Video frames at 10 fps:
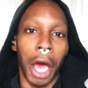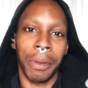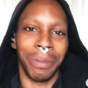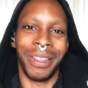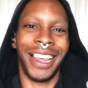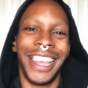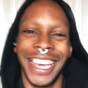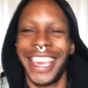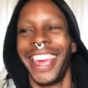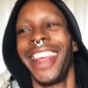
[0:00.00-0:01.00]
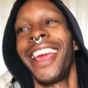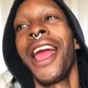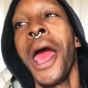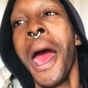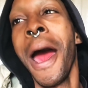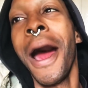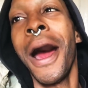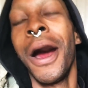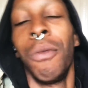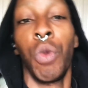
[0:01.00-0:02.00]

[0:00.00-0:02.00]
completely kidding. Um,